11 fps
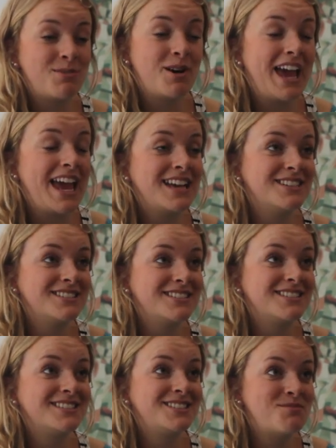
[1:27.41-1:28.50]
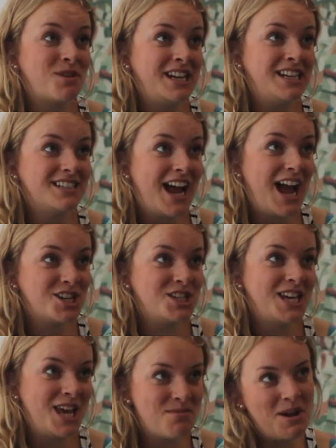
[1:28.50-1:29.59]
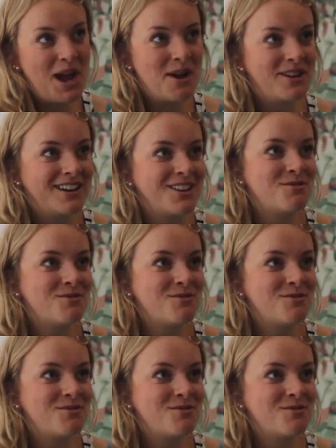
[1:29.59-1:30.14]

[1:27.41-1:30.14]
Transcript: about getting some money to actually keep it going.